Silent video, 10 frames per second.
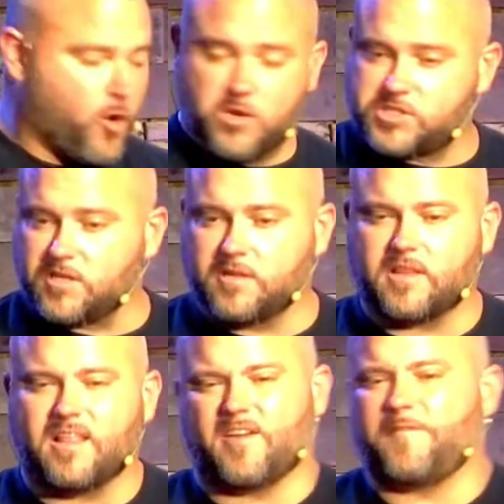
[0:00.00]
Almost
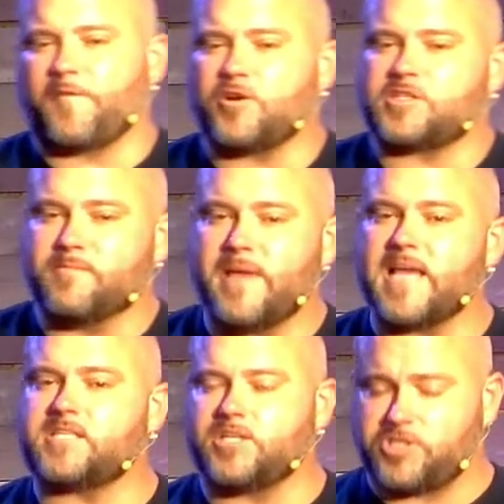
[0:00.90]
the first
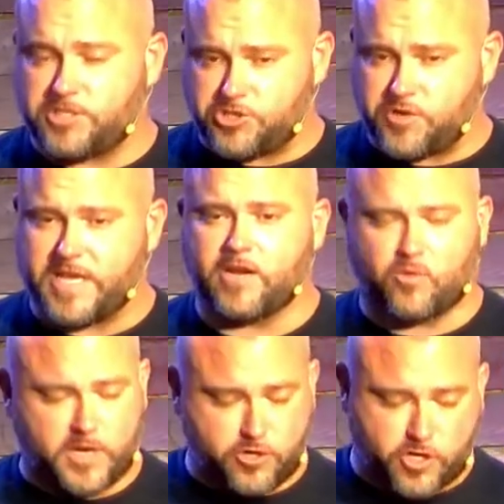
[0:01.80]
message that you
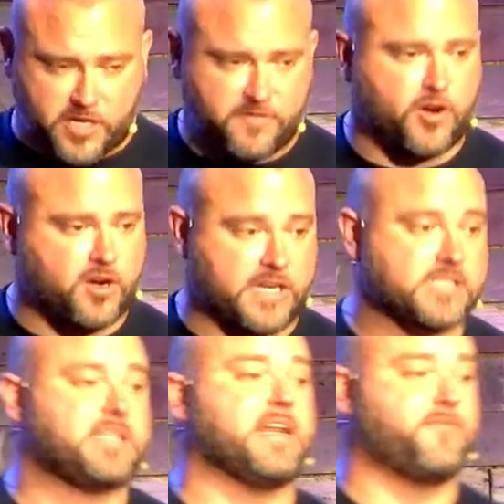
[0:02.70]
hear when you're converted
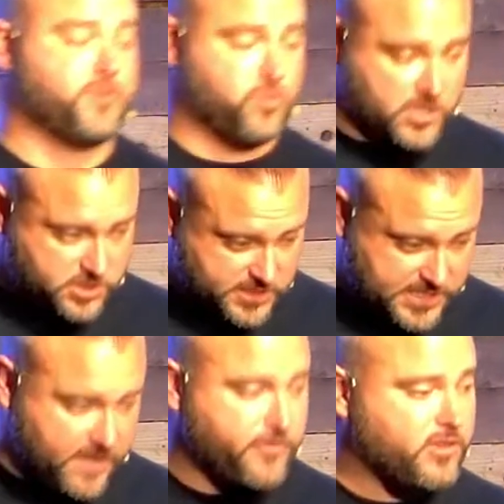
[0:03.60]
is that if you want to
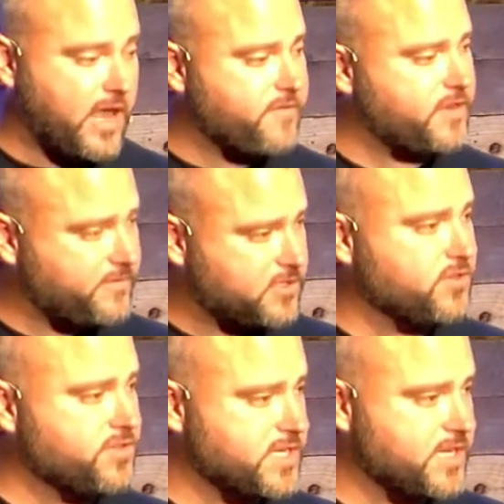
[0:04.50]
save your life, you have to
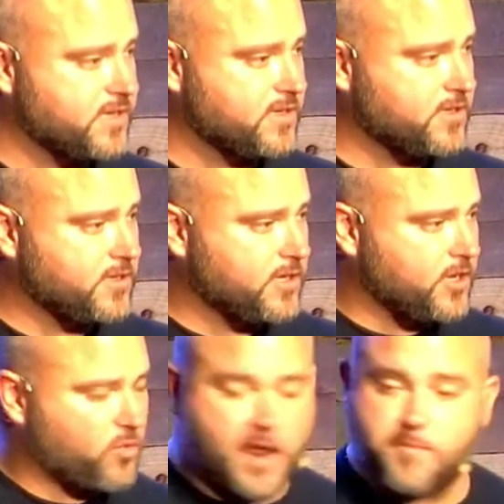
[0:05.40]
lose it.
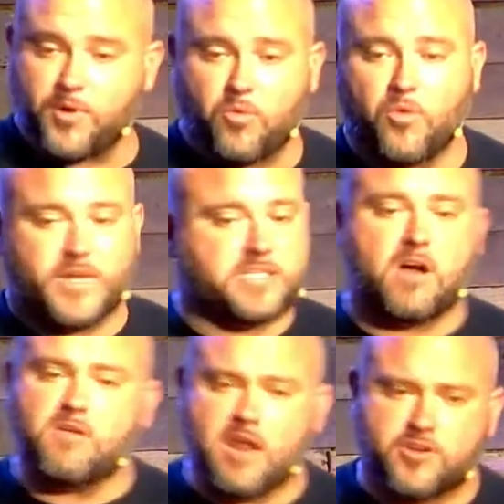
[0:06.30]
Right? But what we
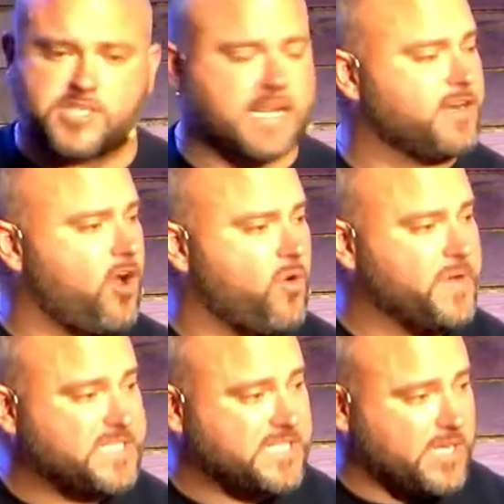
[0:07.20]
don't understand
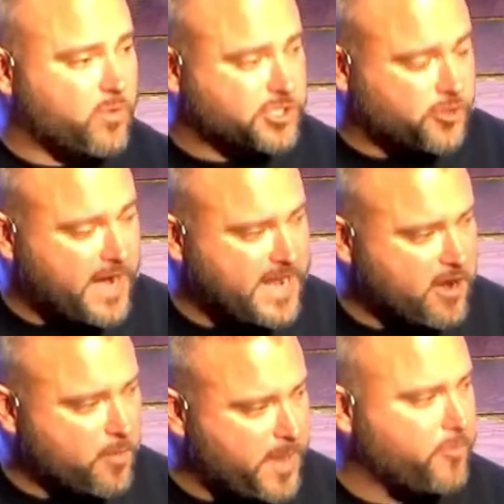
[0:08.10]
always is that we're
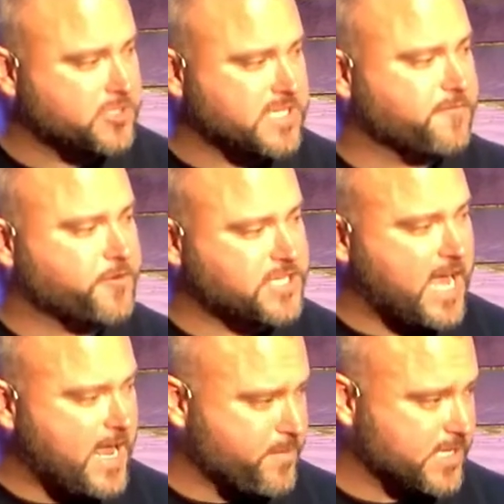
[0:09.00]
trading our pebbles in for
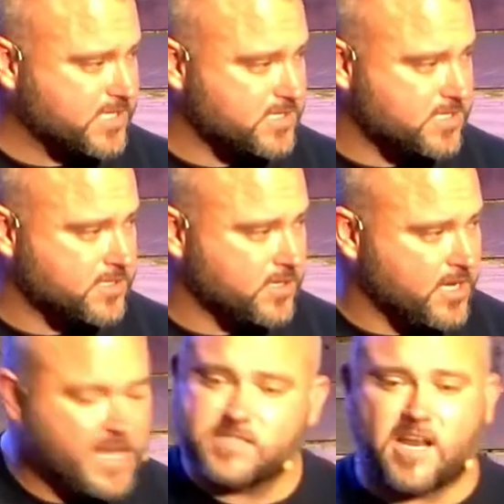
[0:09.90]
diamonds.
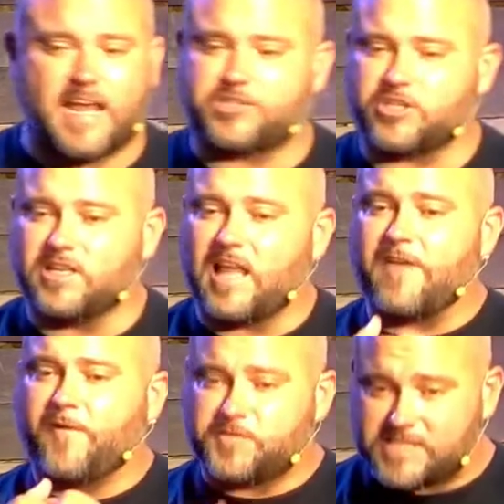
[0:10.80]
It's not actually a
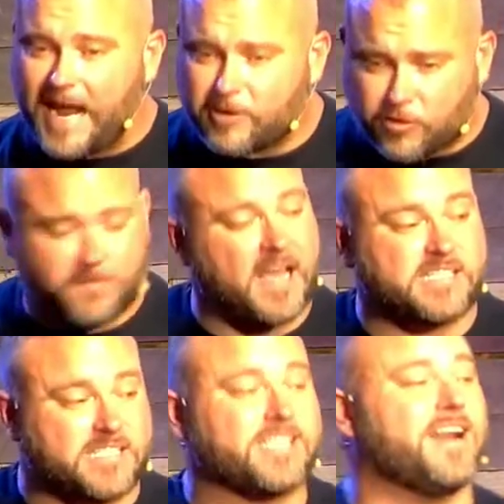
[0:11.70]
life of
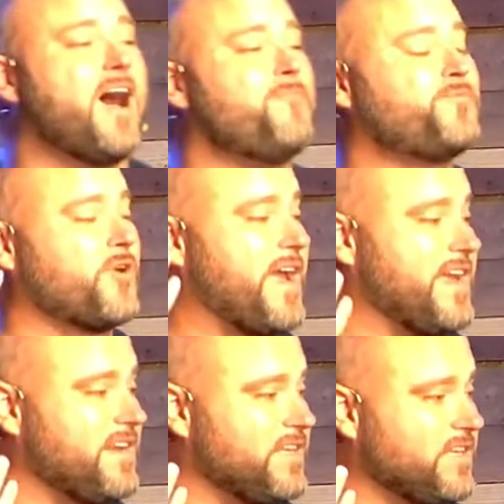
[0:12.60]
sacrifice, it's an
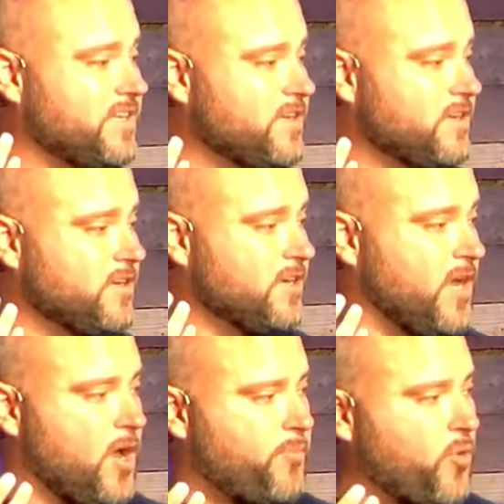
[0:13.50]
upgrade.
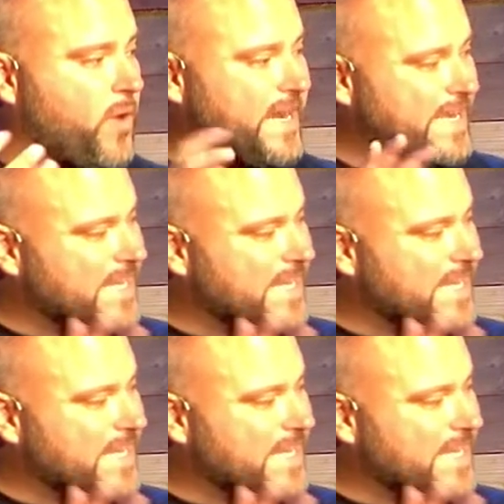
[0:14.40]
But what he